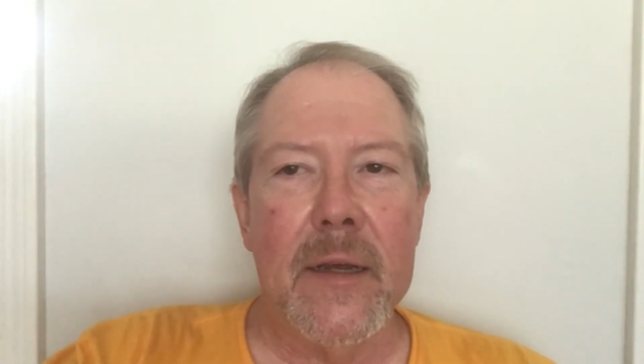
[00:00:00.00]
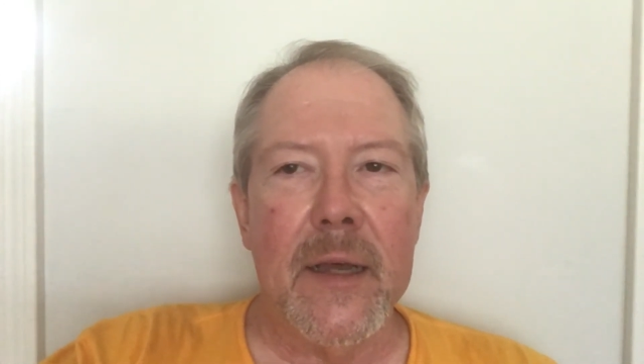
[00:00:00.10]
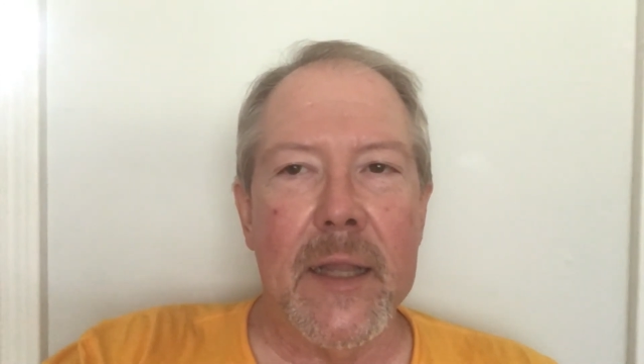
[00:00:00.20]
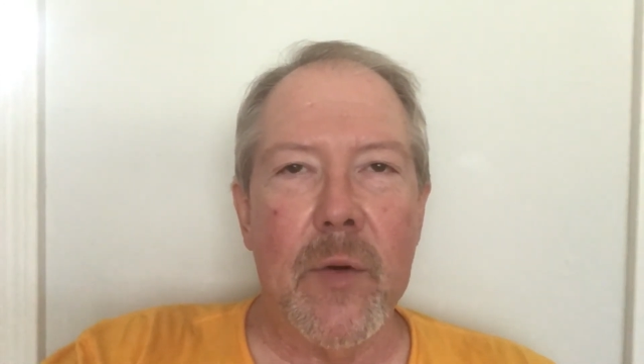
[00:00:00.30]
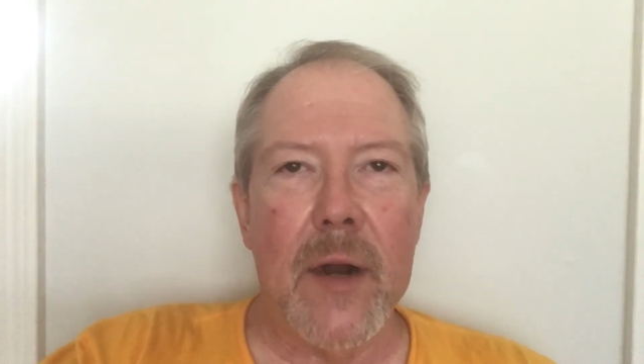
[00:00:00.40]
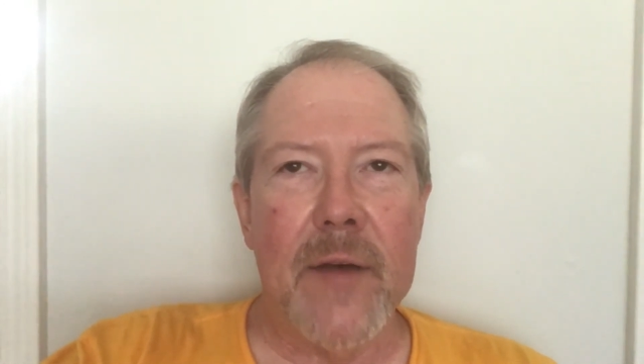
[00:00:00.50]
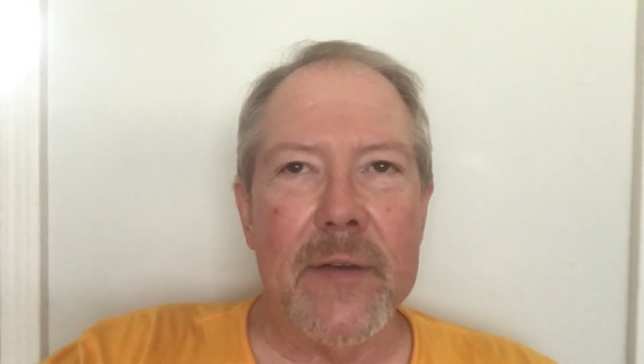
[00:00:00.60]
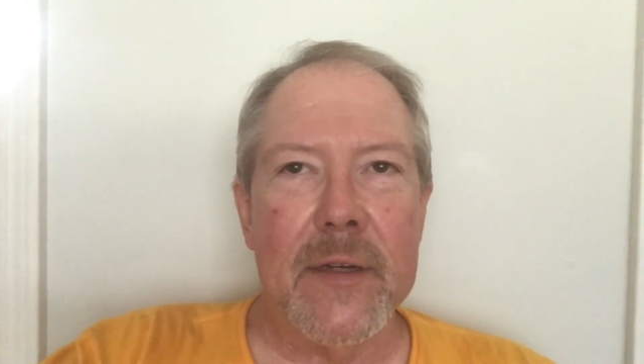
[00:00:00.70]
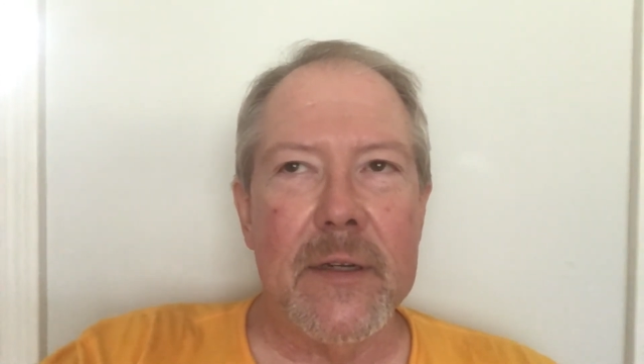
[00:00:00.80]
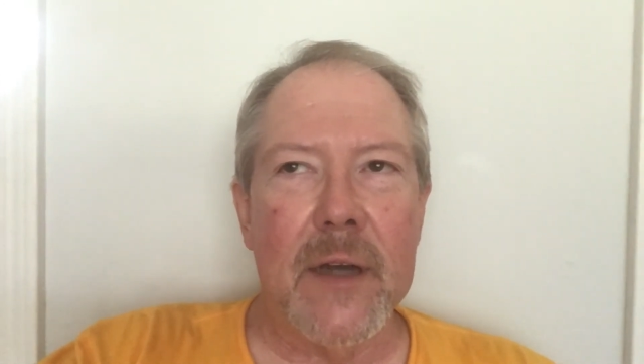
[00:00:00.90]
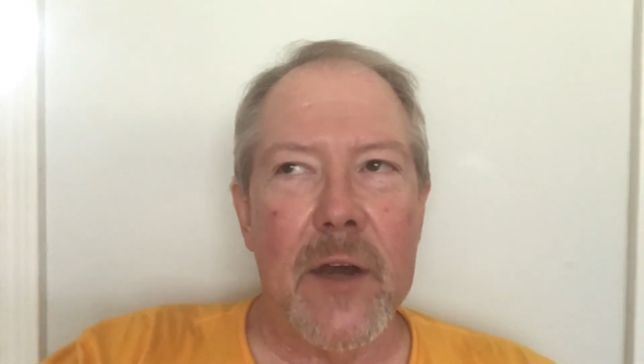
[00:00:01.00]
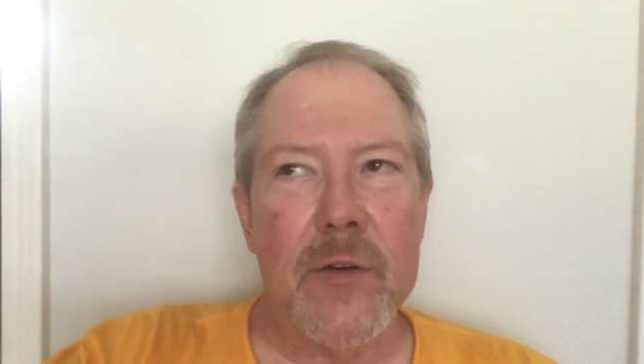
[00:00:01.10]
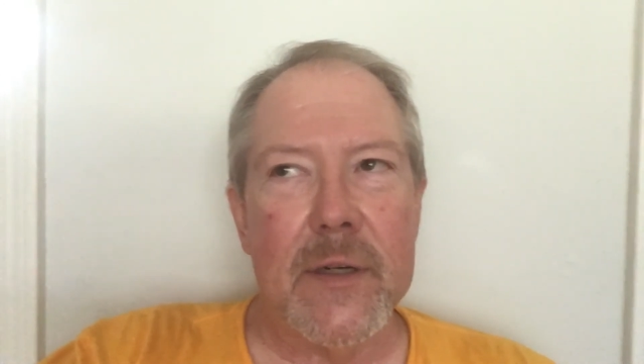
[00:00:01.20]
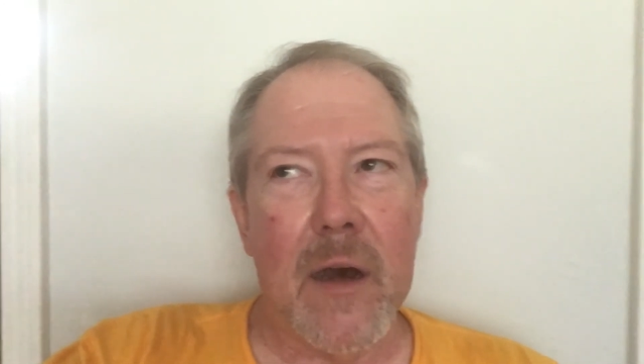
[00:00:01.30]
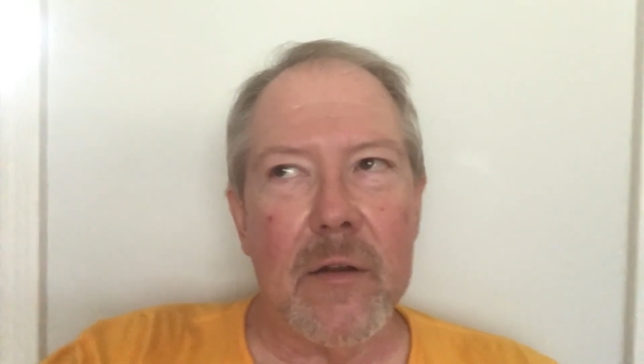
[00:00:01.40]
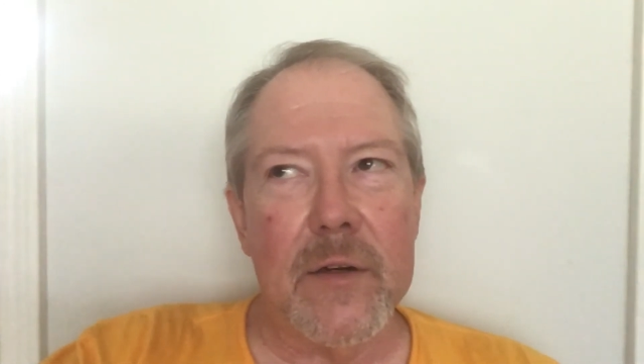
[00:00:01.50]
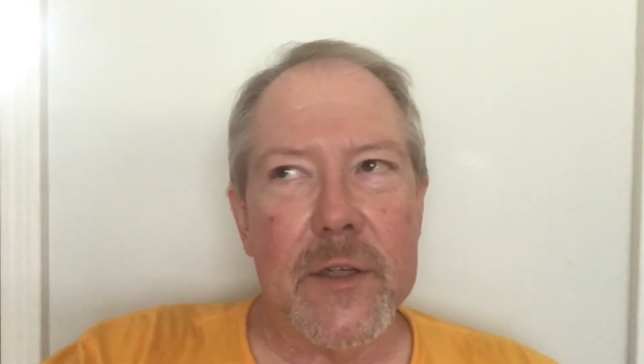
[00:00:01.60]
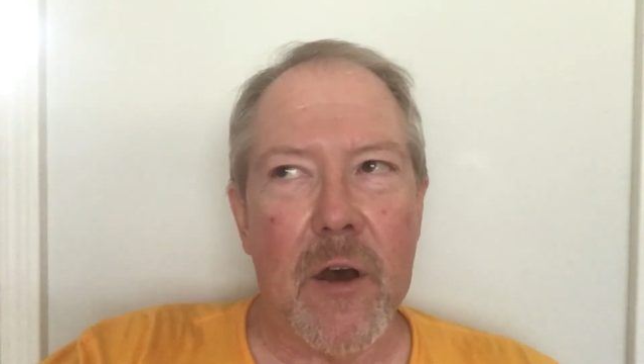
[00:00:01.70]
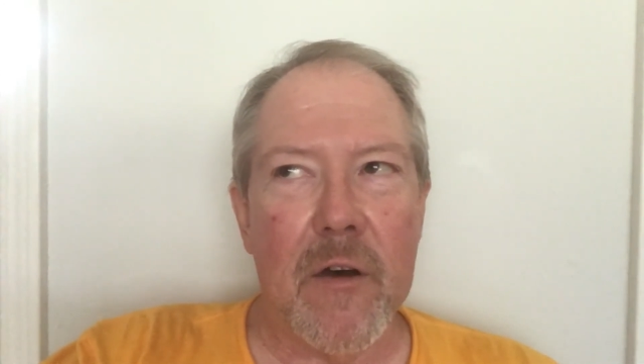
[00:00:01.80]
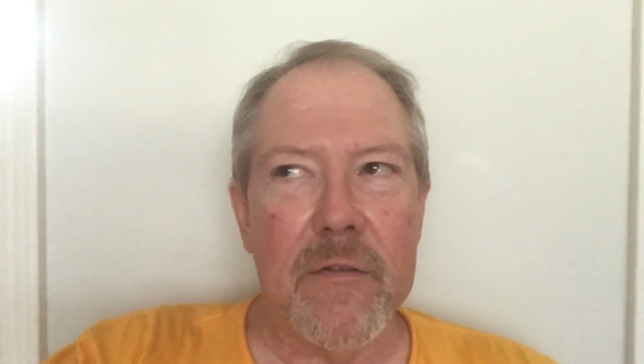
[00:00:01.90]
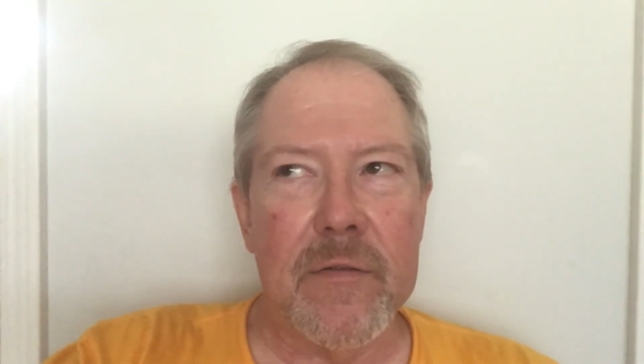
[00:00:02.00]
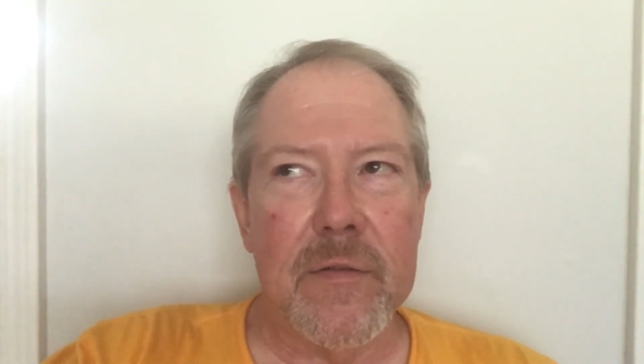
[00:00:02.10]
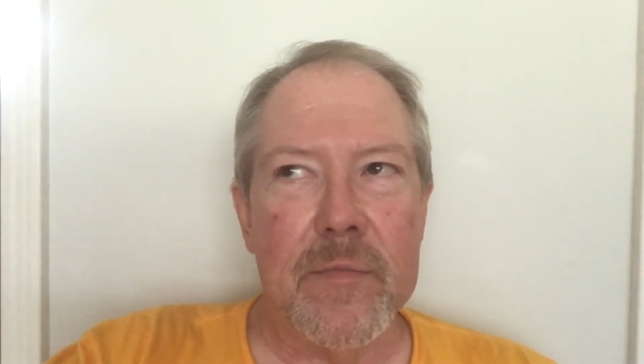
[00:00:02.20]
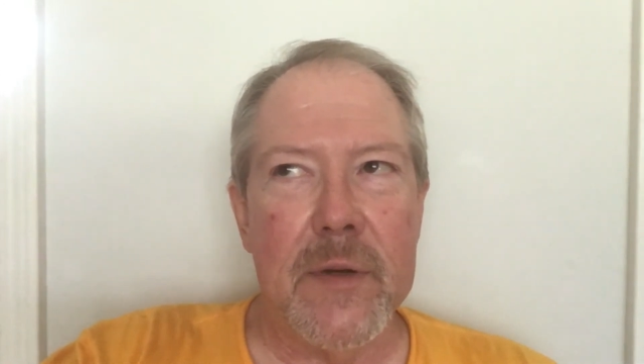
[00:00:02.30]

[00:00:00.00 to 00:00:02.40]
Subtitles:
and they were having $100 off.